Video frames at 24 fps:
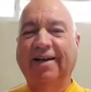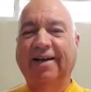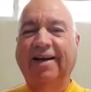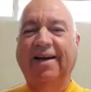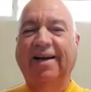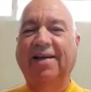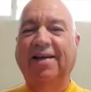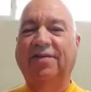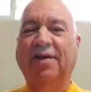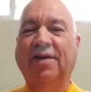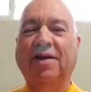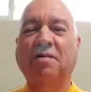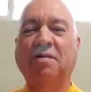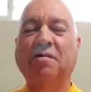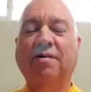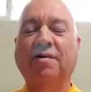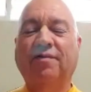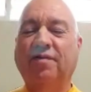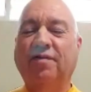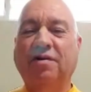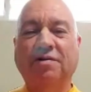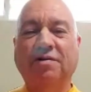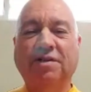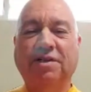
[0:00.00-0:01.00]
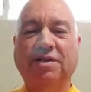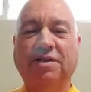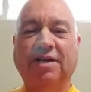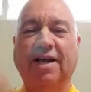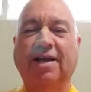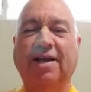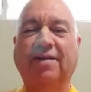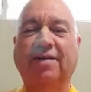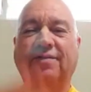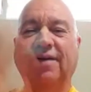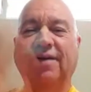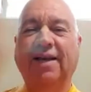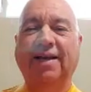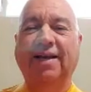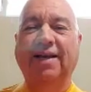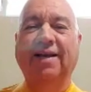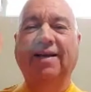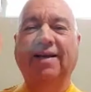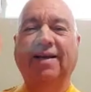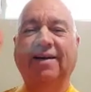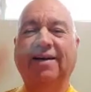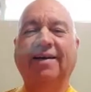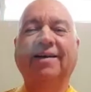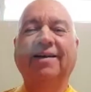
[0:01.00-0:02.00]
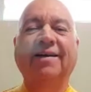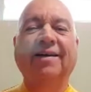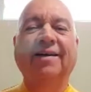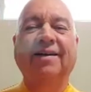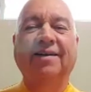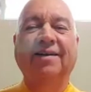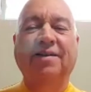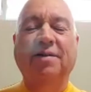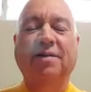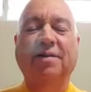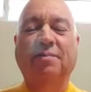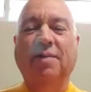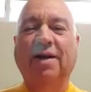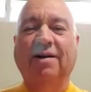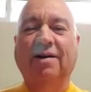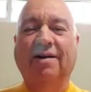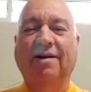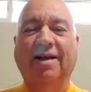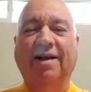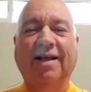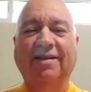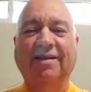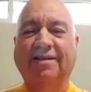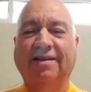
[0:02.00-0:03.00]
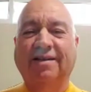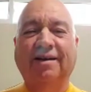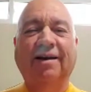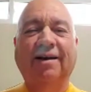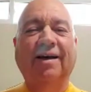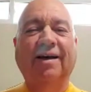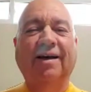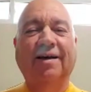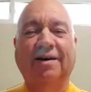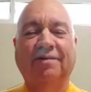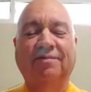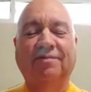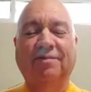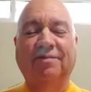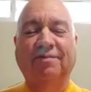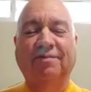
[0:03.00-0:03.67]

anything, or if you're shaving and the mirror gets a lot of